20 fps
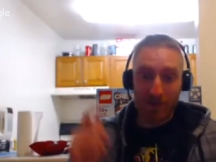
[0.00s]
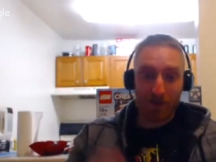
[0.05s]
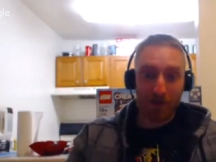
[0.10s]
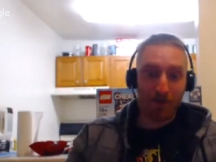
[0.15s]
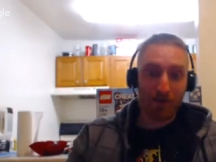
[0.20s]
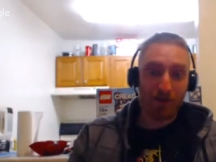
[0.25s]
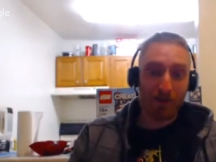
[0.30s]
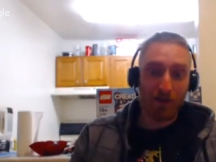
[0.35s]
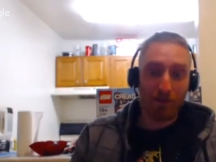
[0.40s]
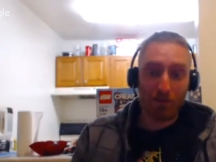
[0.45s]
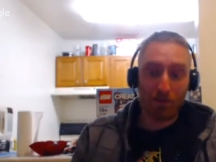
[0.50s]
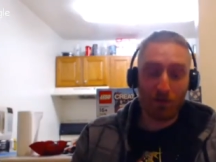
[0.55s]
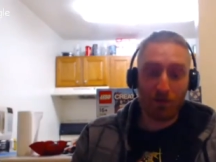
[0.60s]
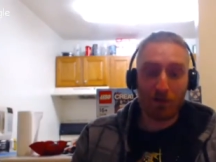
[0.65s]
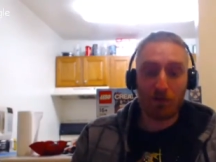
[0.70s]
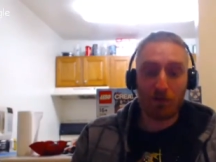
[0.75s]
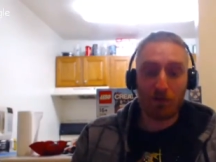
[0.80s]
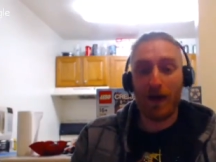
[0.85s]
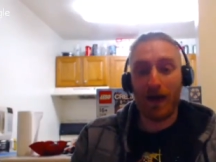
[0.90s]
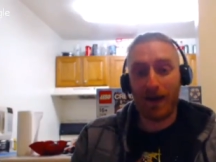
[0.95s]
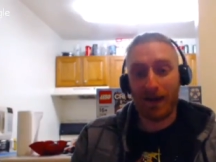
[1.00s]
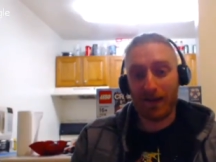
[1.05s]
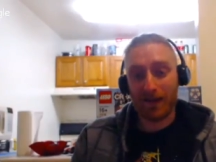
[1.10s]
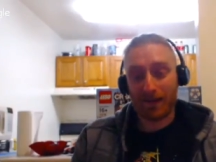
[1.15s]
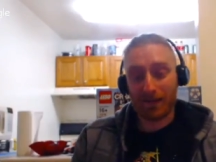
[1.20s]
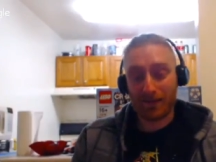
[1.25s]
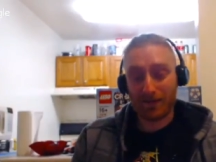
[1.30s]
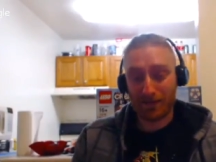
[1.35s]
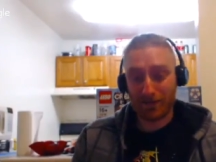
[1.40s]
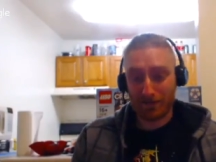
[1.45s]
unnumbered
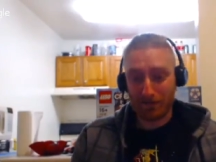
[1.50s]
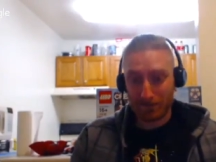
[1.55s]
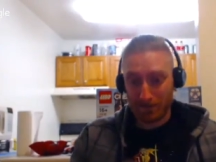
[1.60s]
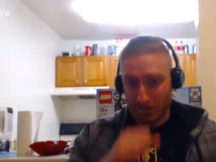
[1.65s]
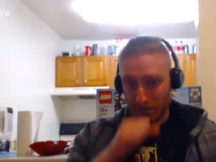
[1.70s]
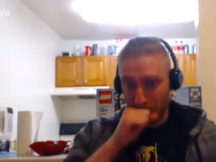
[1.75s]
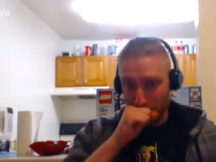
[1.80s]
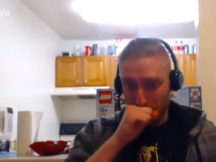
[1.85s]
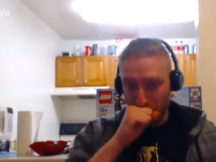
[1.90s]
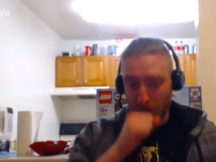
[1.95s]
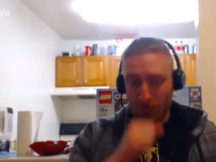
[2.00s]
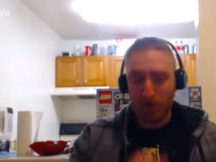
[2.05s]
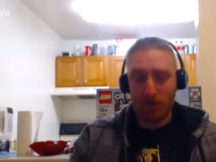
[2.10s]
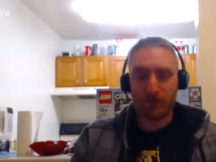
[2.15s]
bags. Oh.